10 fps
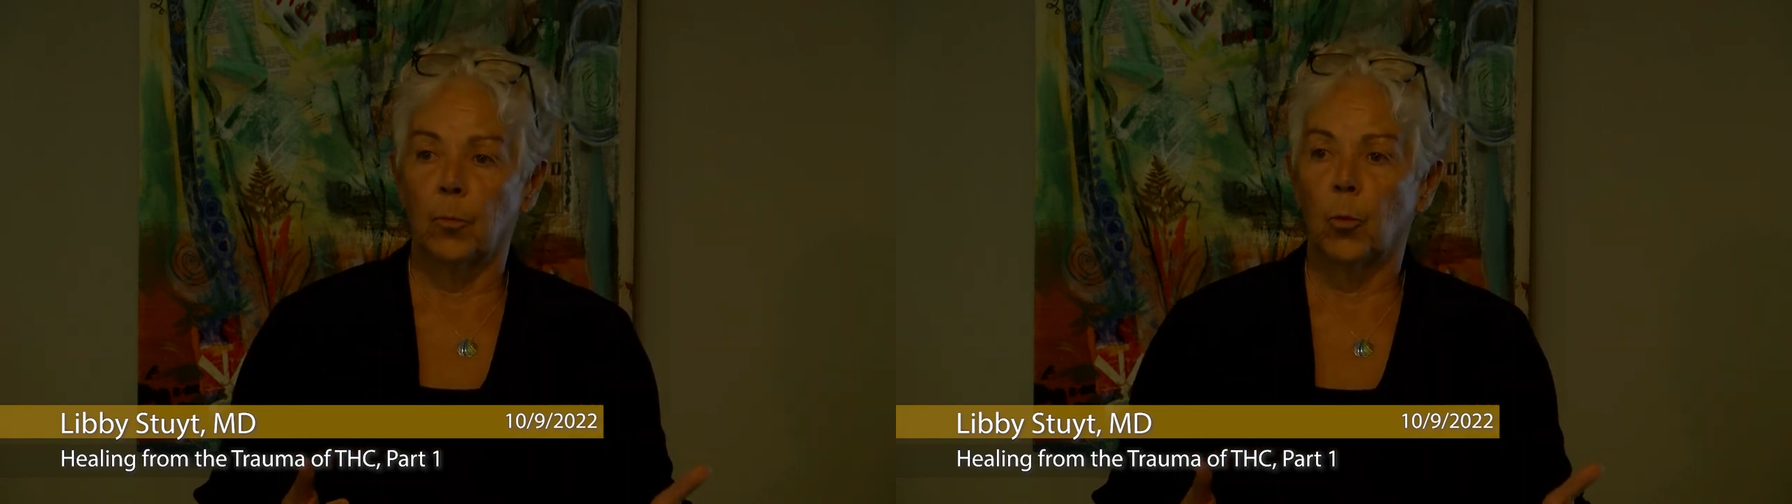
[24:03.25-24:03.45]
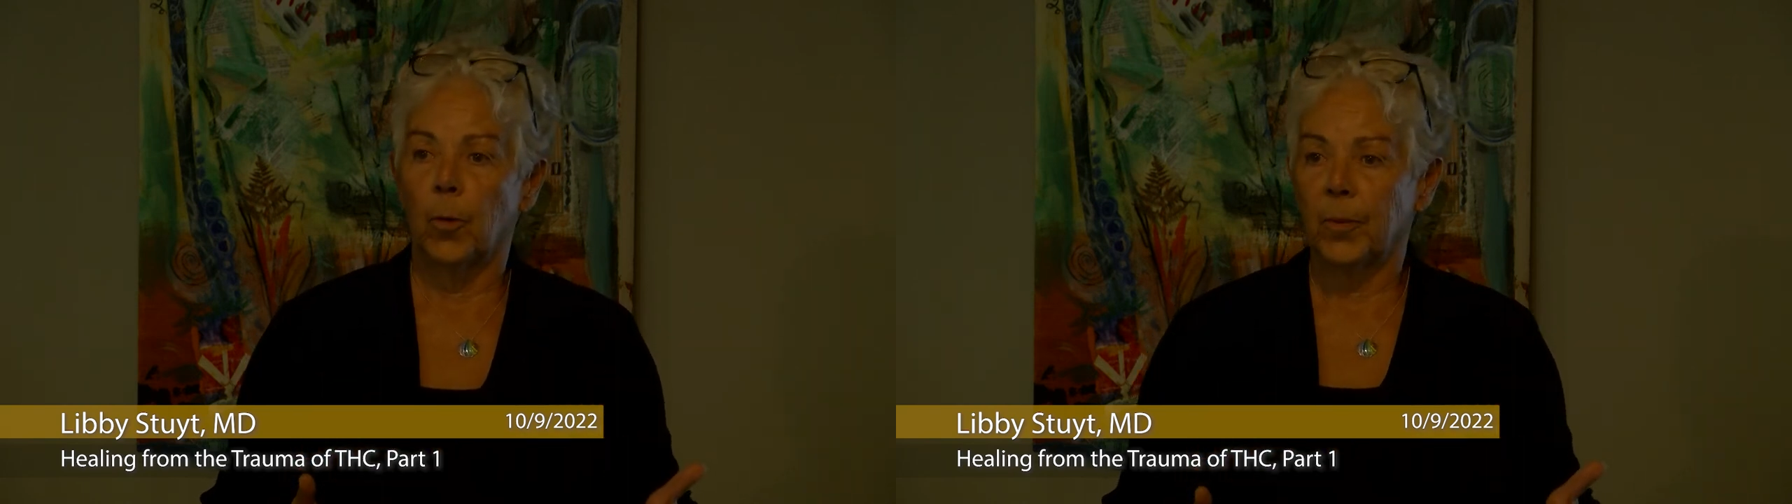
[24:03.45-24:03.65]

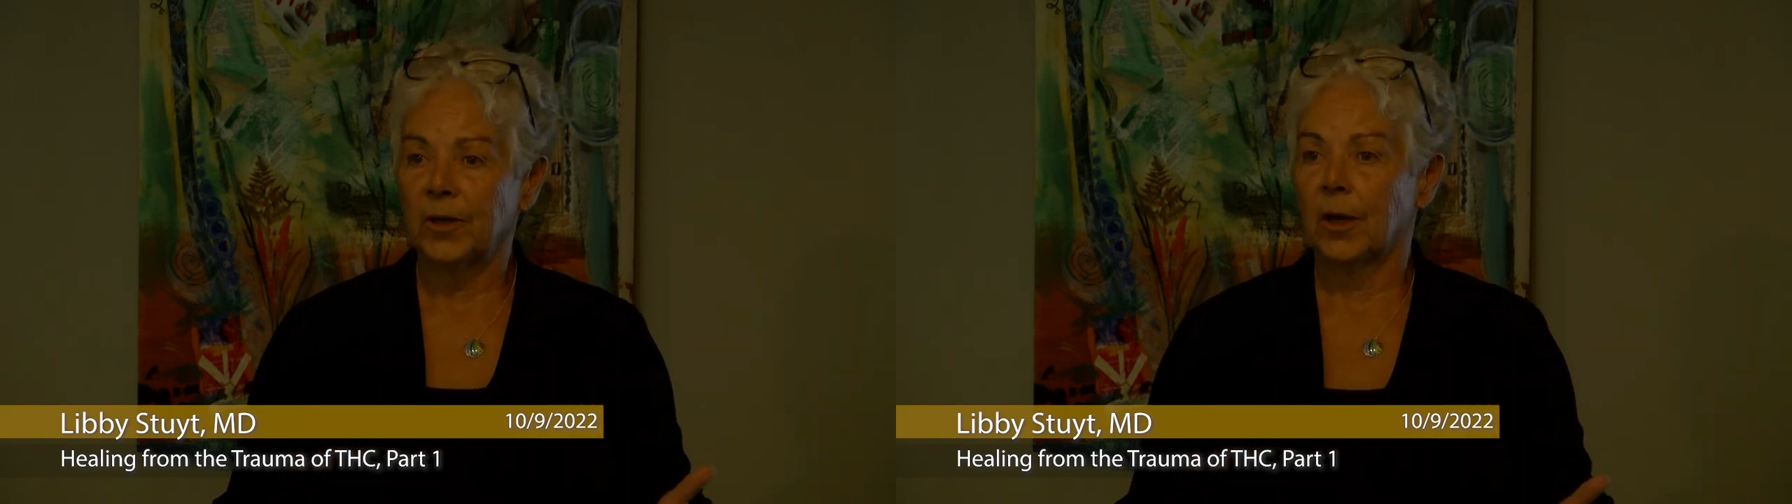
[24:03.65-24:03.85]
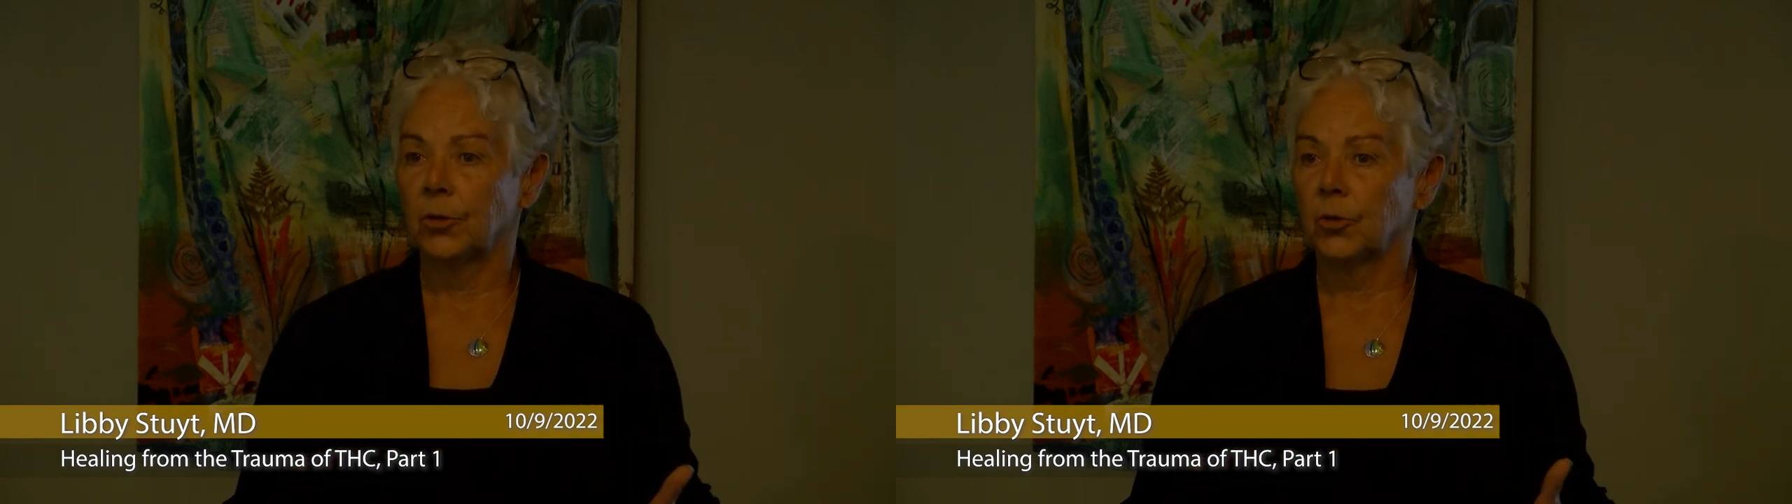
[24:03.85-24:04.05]
more
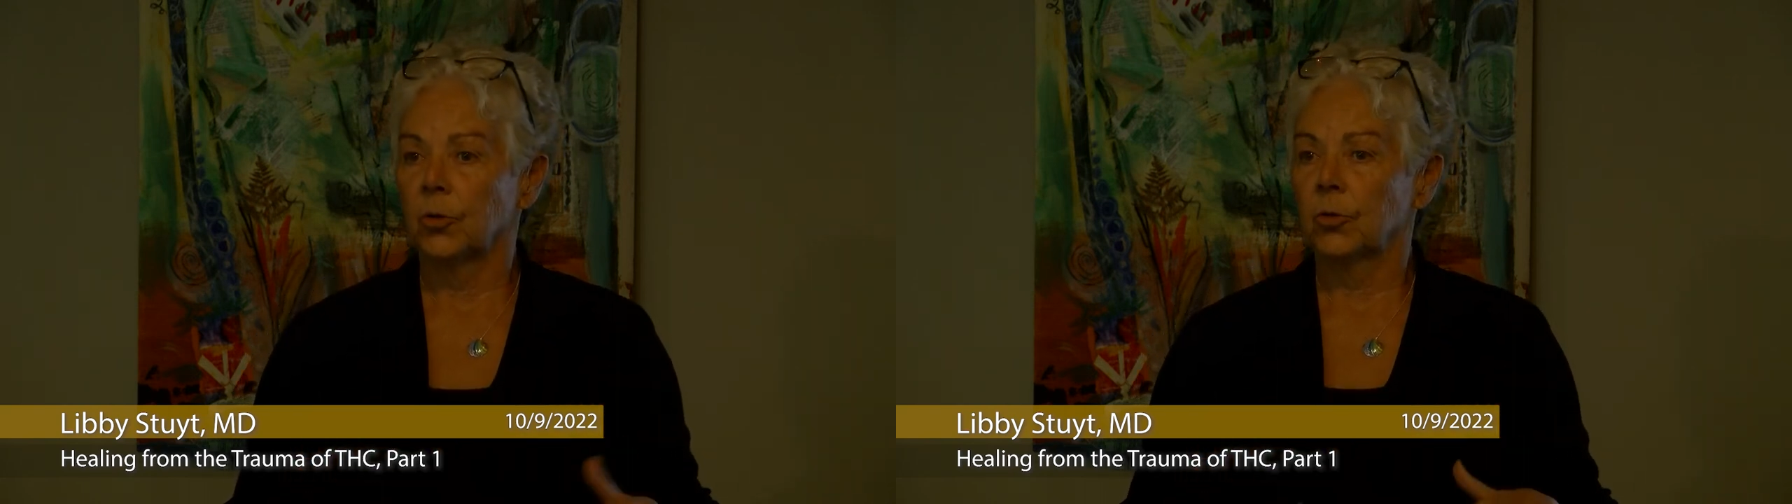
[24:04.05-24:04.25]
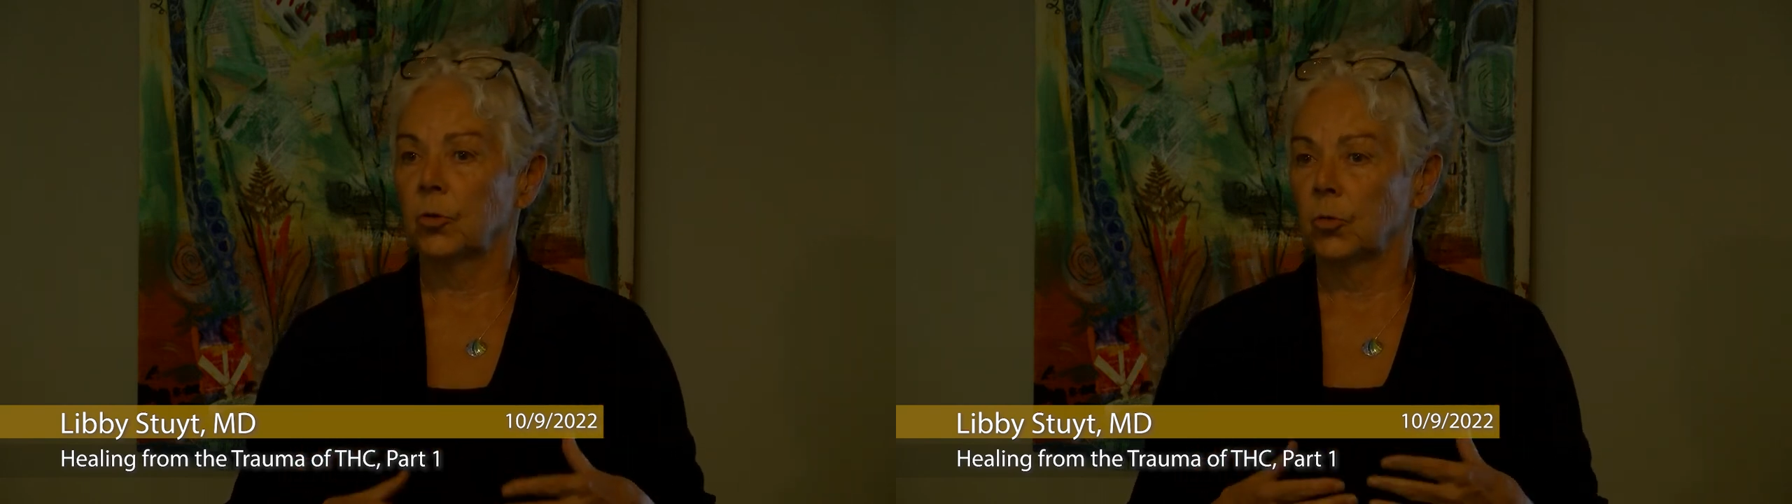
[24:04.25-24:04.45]

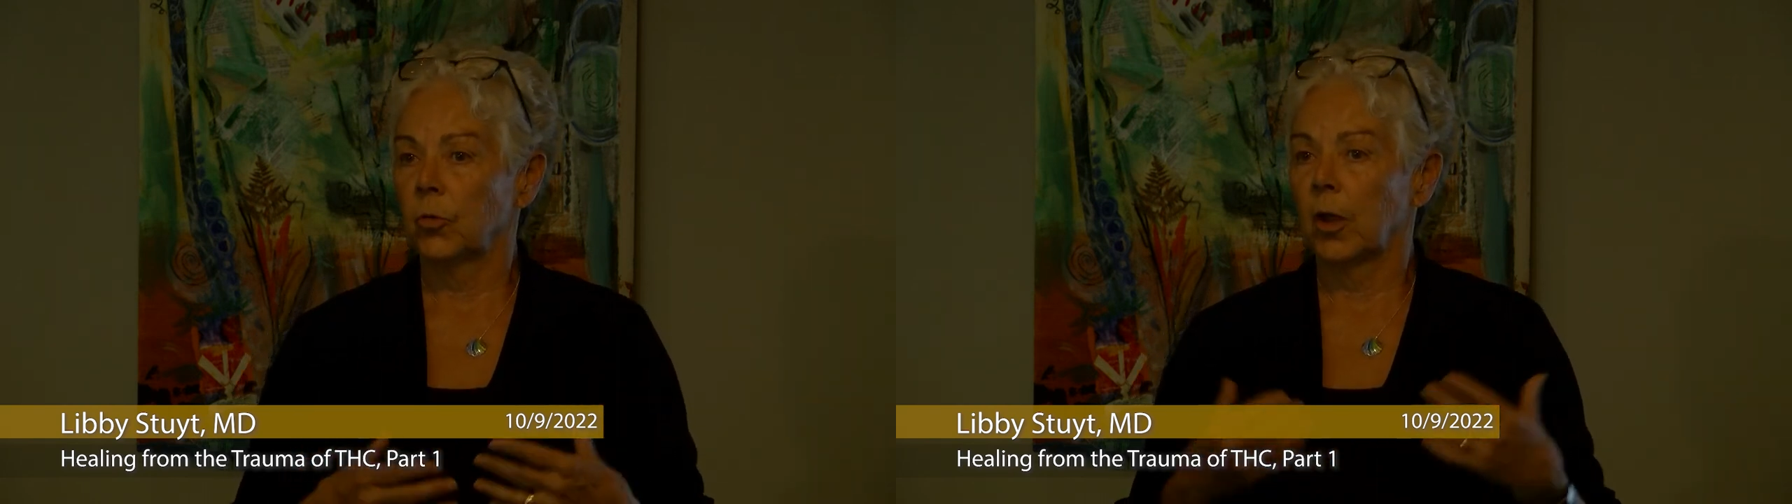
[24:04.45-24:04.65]
potential to